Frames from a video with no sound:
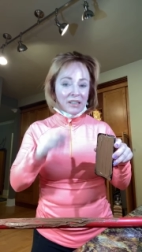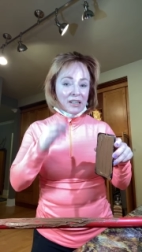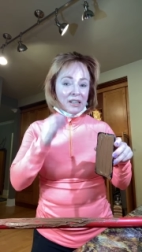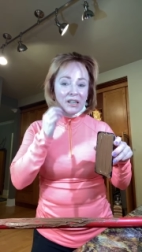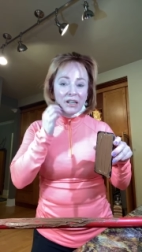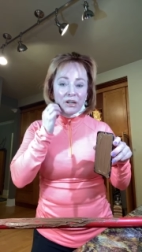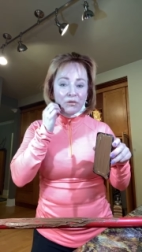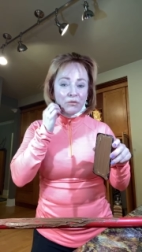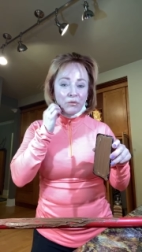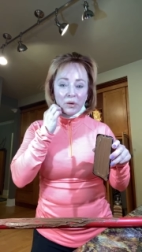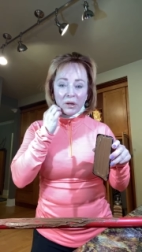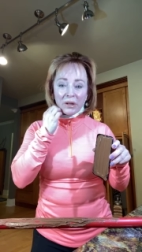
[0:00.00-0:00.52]

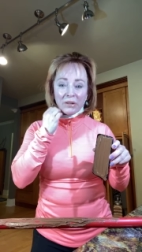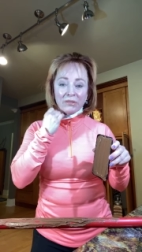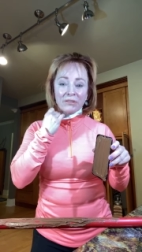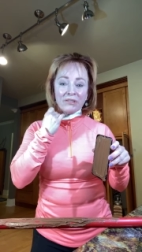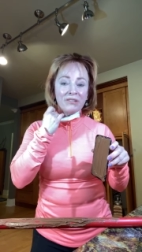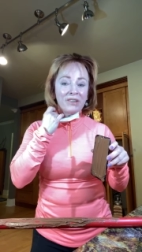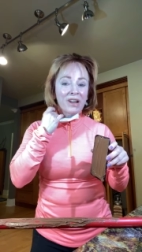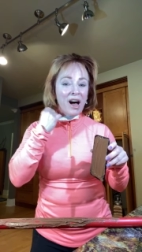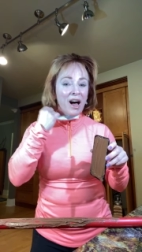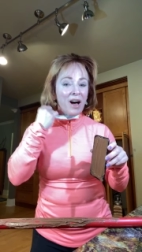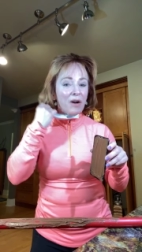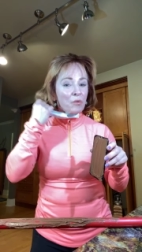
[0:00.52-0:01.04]
If we're
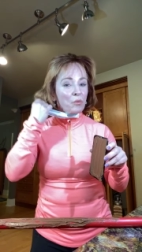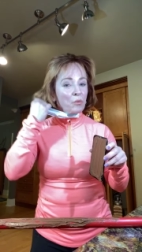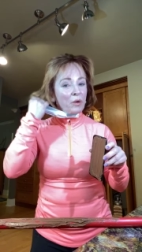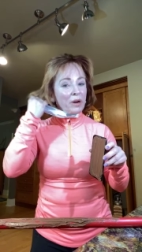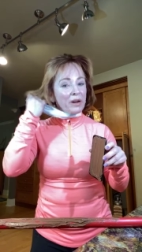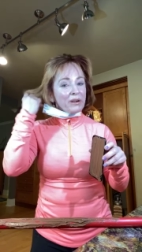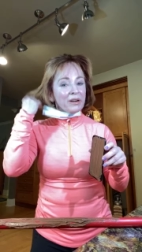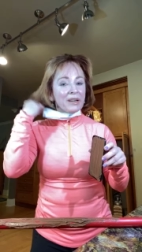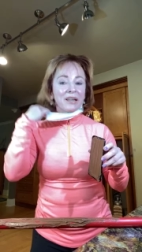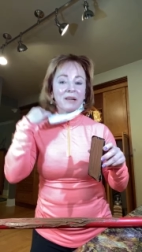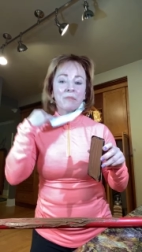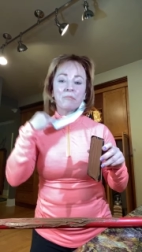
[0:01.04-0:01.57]
not
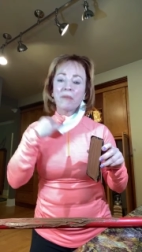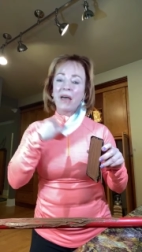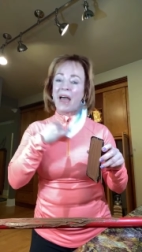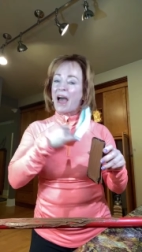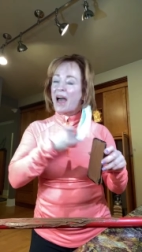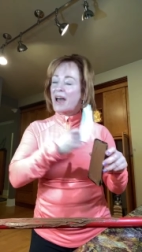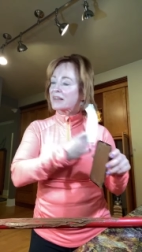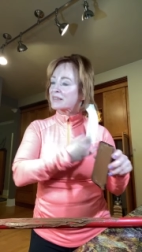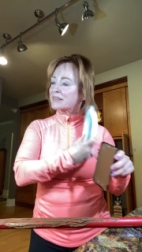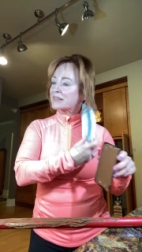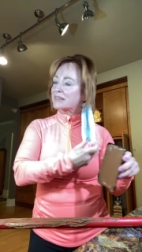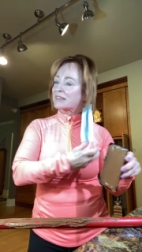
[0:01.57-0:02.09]
wearing a
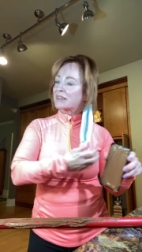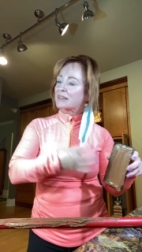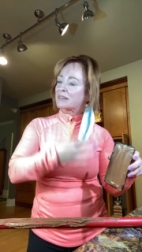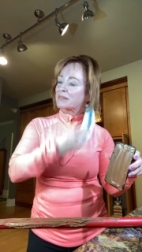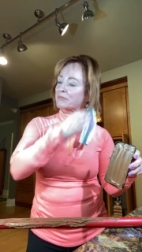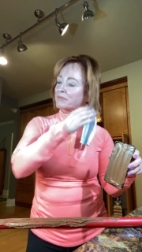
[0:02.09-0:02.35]
mask,